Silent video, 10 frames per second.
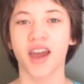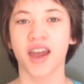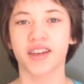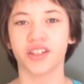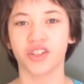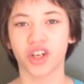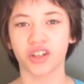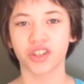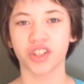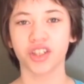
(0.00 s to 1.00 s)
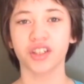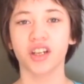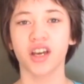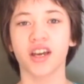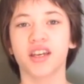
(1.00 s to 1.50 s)
A conjunction
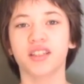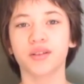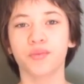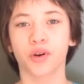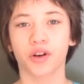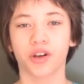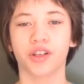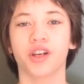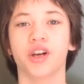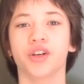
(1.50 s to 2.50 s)
is a word